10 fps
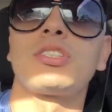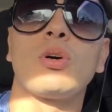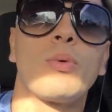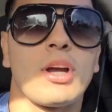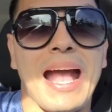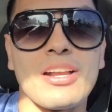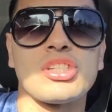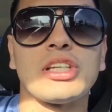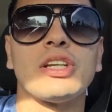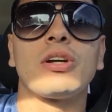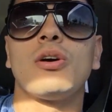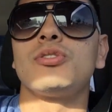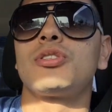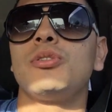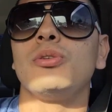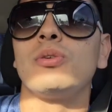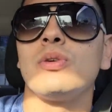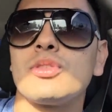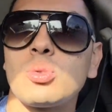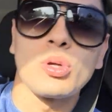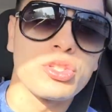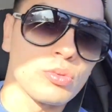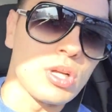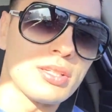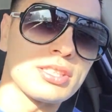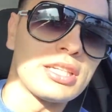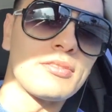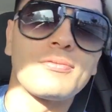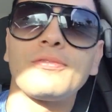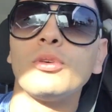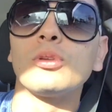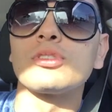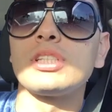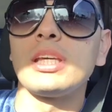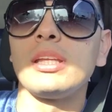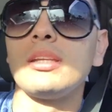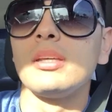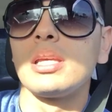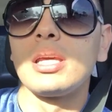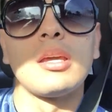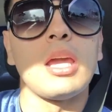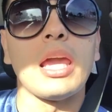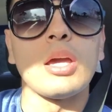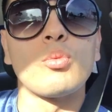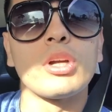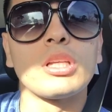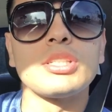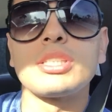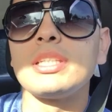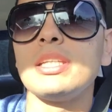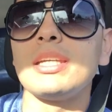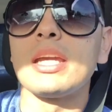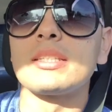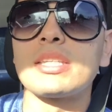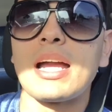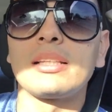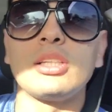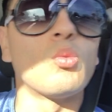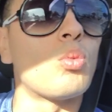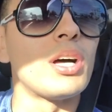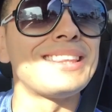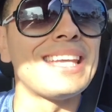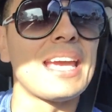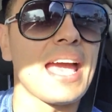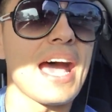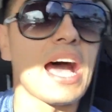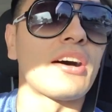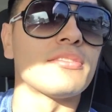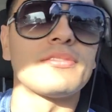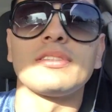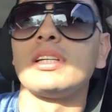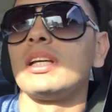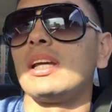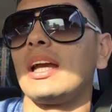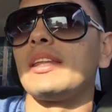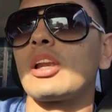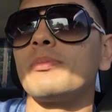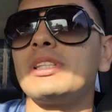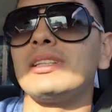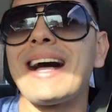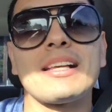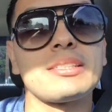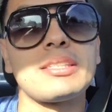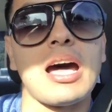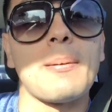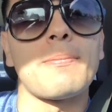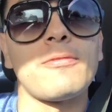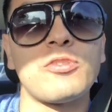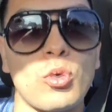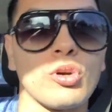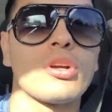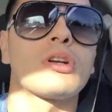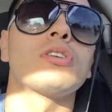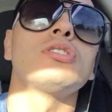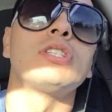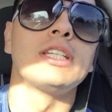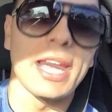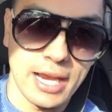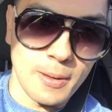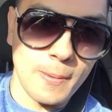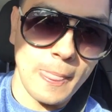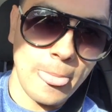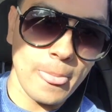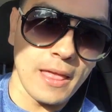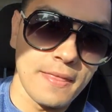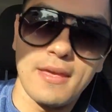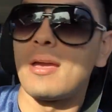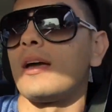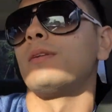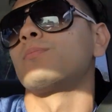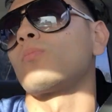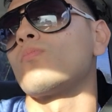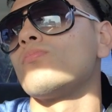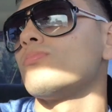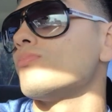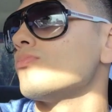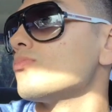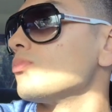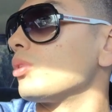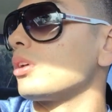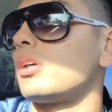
So we're actually gonna go to Toys R Us in Fullerton, and we're gonna see exactly what they have. And that'll be the last stop for today, and then we're